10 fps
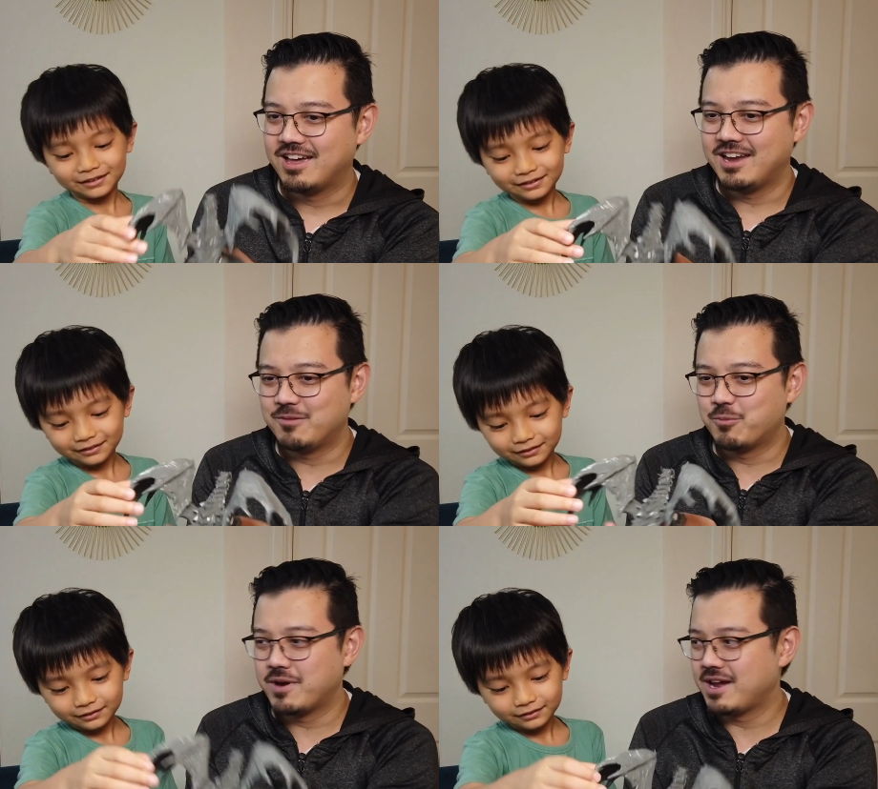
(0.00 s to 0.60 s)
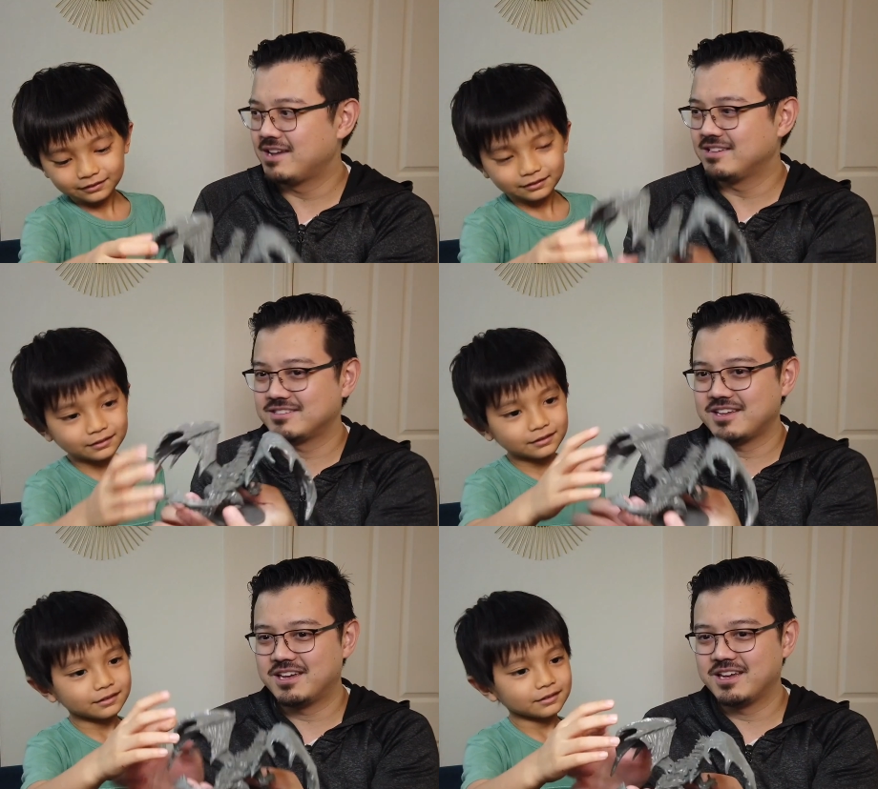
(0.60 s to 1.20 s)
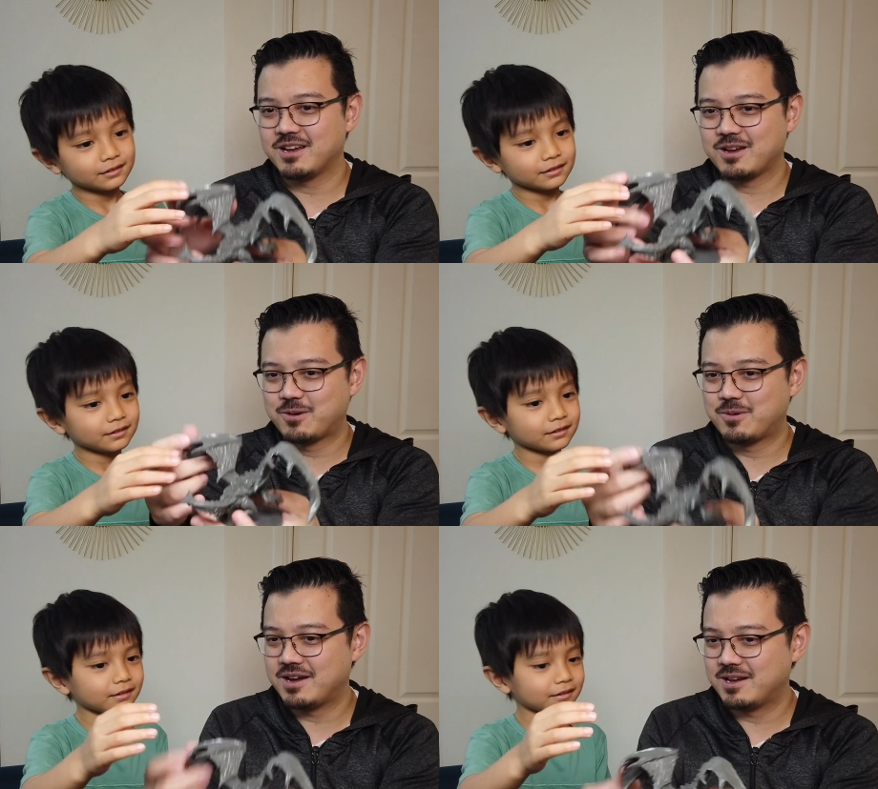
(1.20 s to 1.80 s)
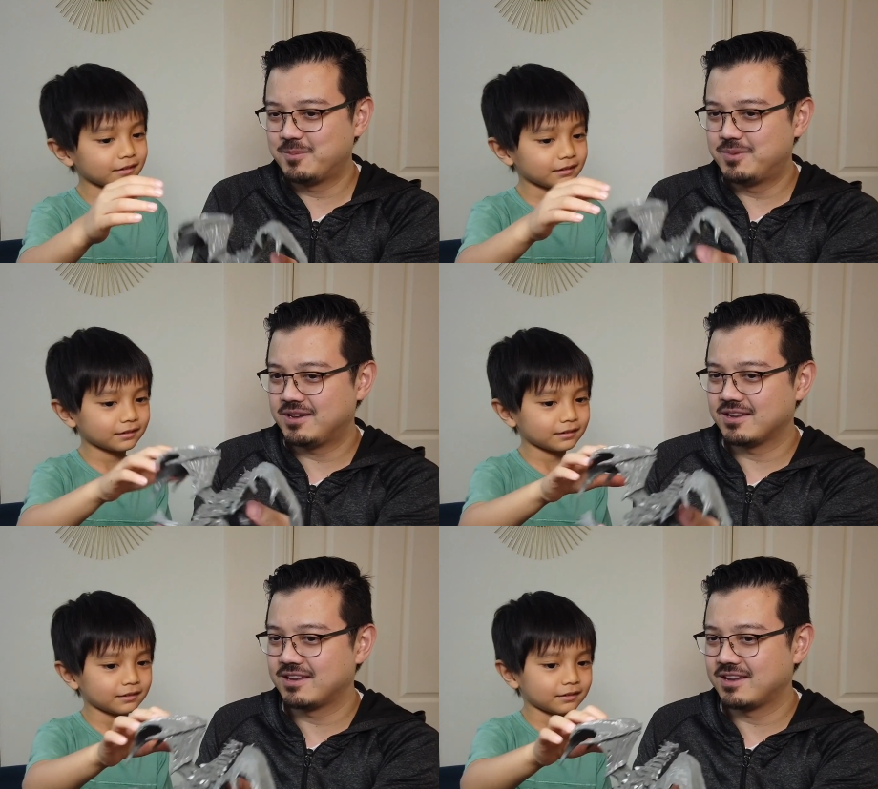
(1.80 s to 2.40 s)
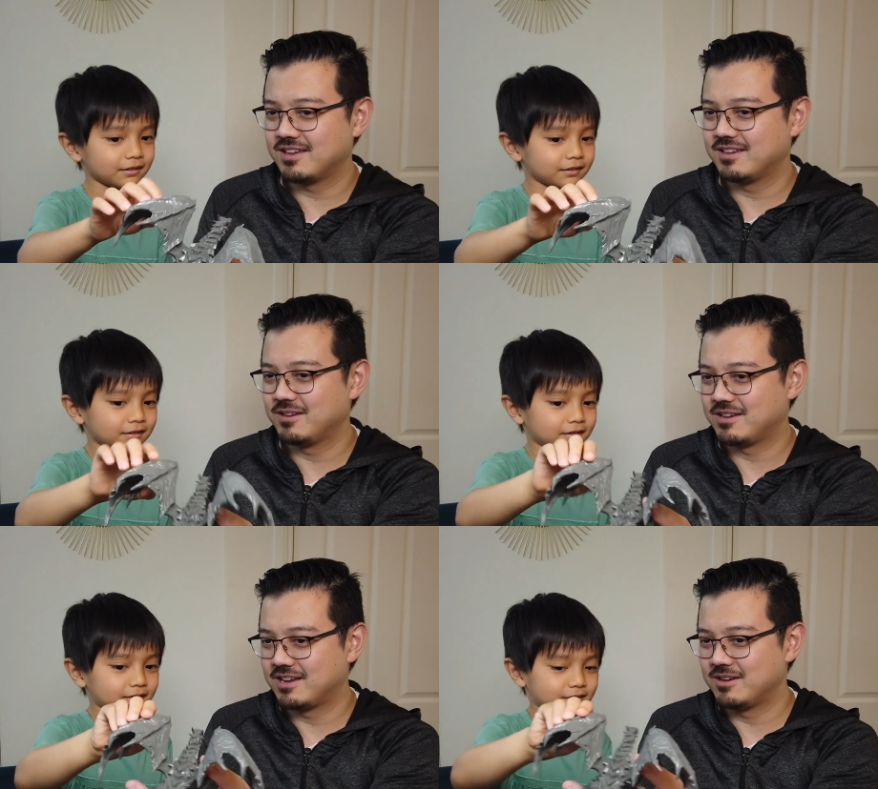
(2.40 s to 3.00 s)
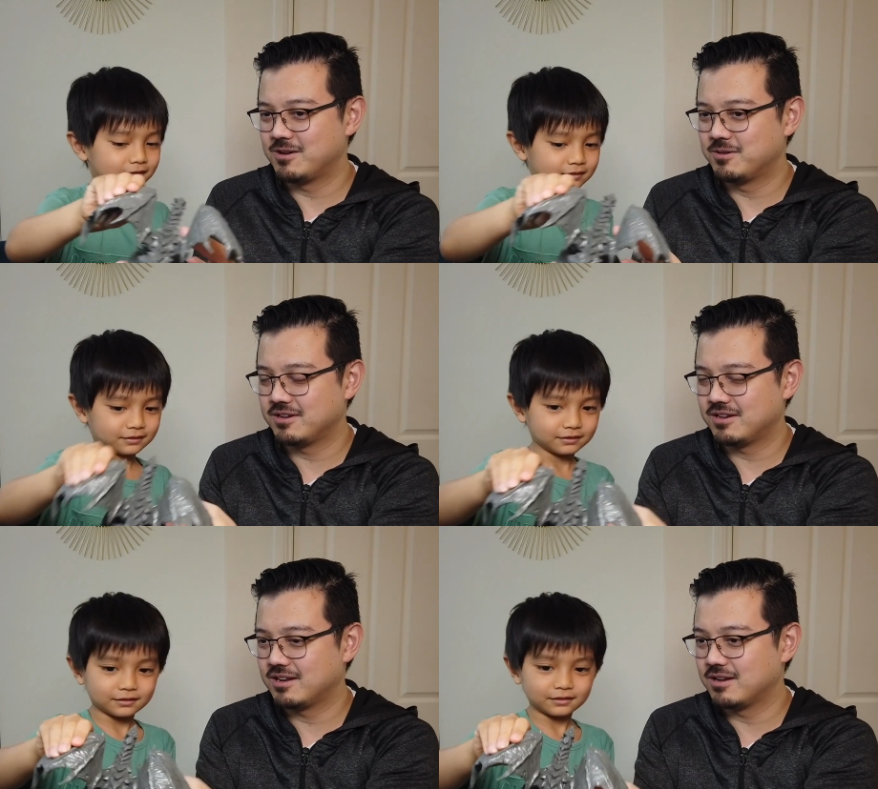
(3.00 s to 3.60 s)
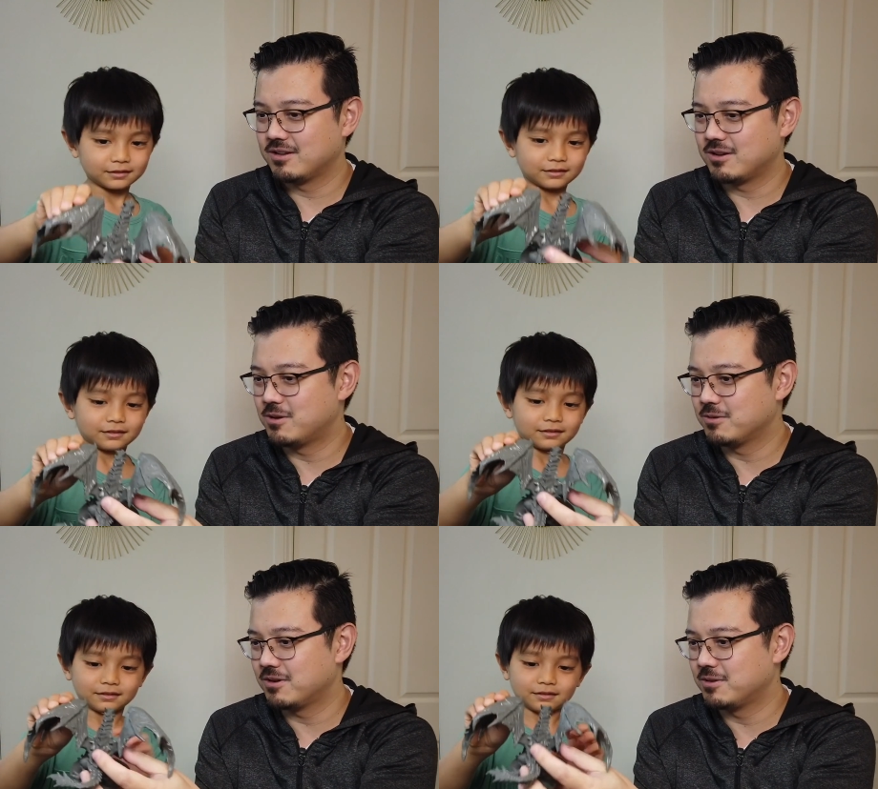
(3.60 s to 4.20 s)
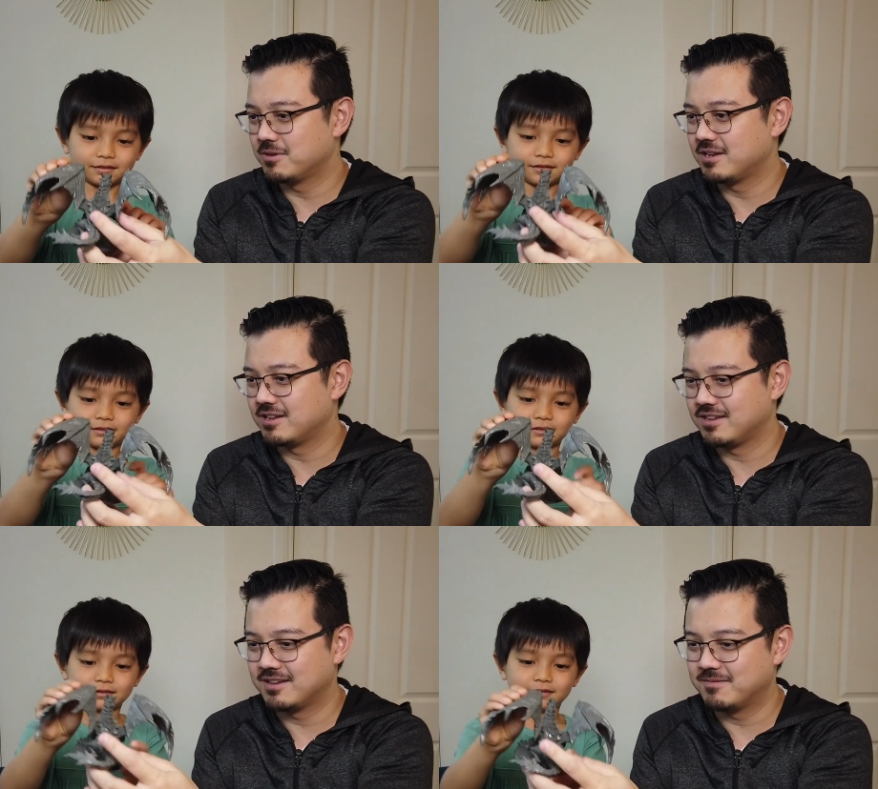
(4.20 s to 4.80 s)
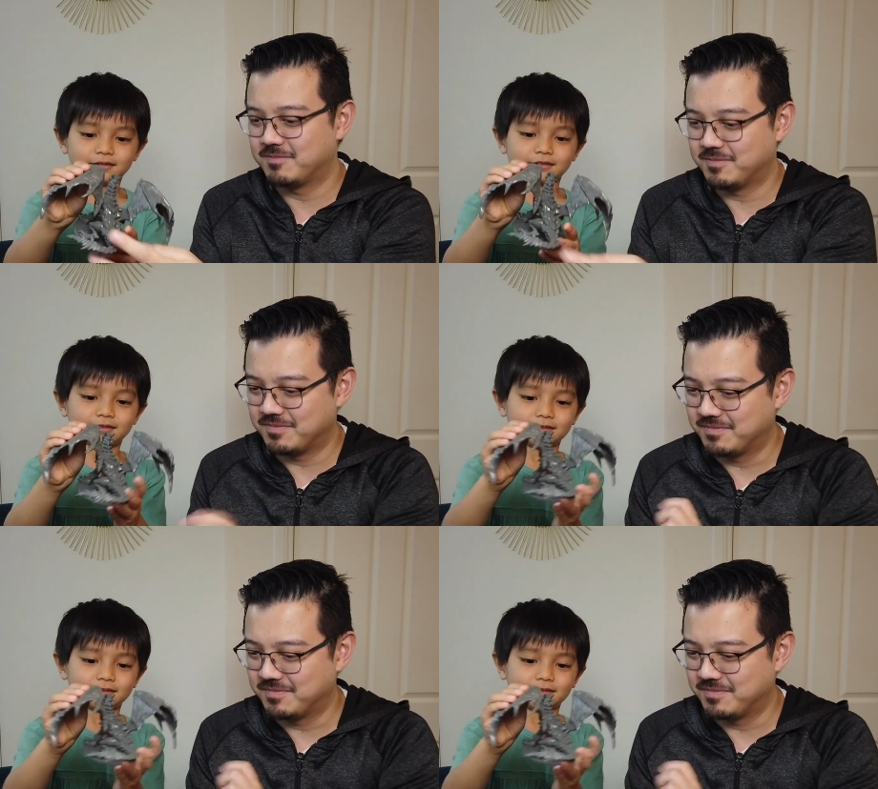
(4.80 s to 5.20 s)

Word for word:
Speaker 1: It weighs uh, quite a bit. Can you, can you hold it? Uh, no, hold hold here. Yep.